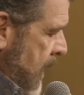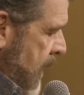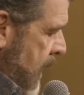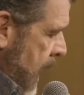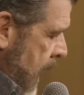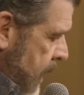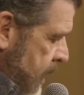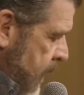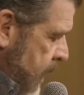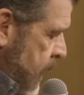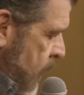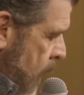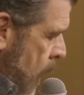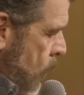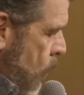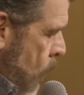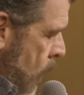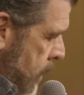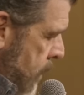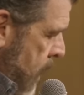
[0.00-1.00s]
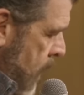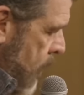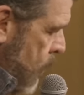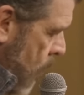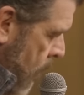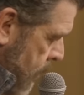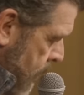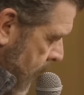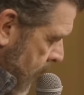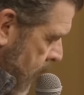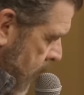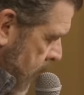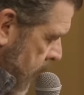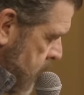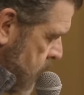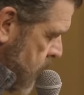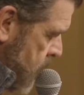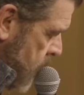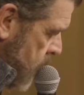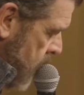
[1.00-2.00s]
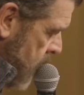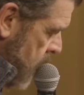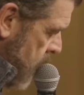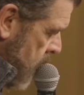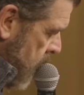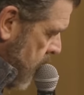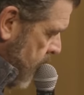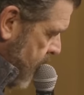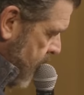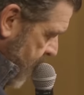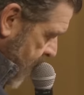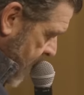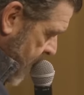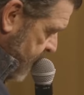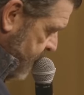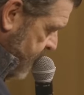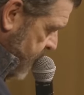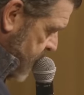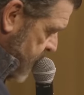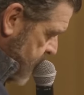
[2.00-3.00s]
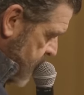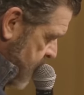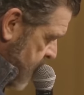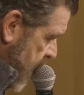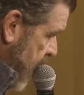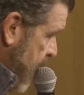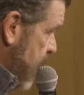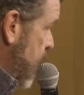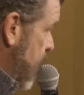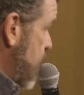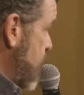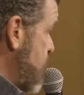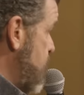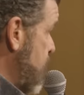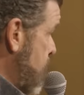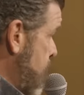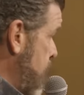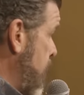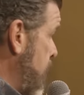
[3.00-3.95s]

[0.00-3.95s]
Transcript: and the young women will perish, the infants and those with gray